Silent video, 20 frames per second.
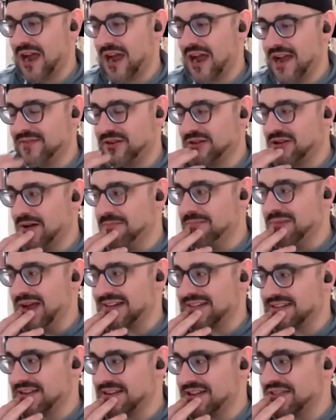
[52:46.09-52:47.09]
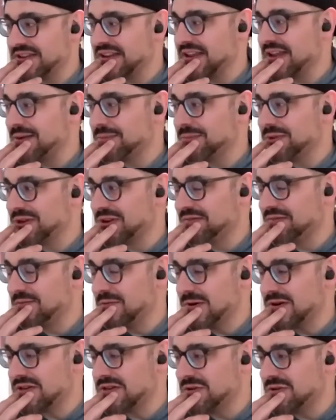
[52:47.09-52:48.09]
I haven't gone back to anything yet. I'm looking
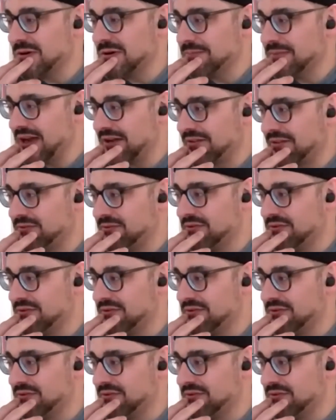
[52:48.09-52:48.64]
forward to going back